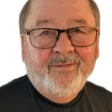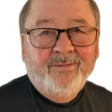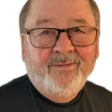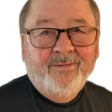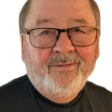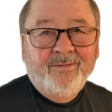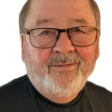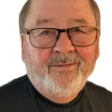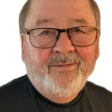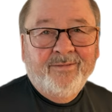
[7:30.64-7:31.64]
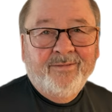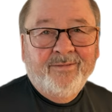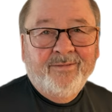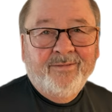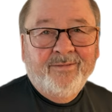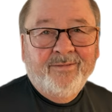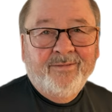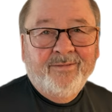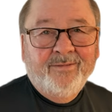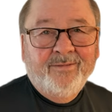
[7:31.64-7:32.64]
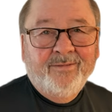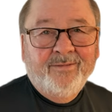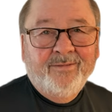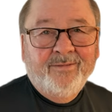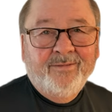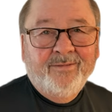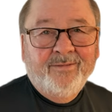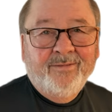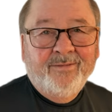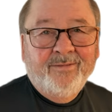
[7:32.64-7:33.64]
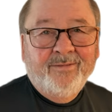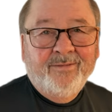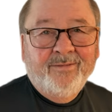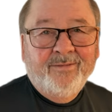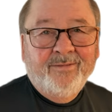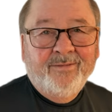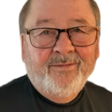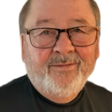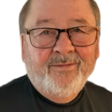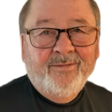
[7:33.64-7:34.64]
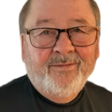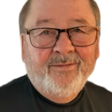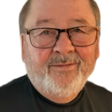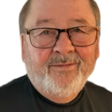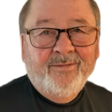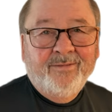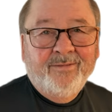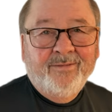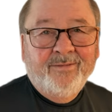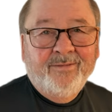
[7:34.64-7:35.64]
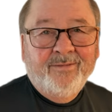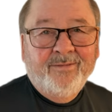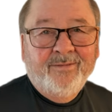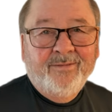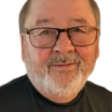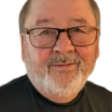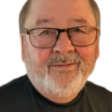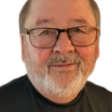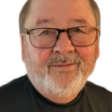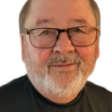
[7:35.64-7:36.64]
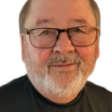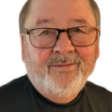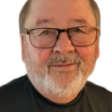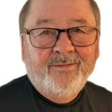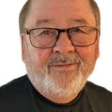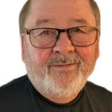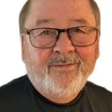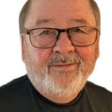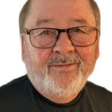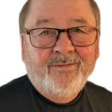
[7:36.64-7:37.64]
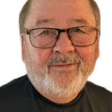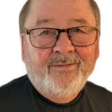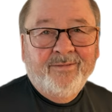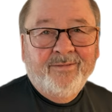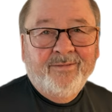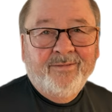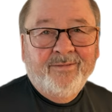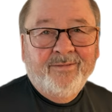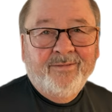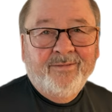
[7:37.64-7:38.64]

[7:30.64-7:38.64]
This is a still picture; no speech is visible.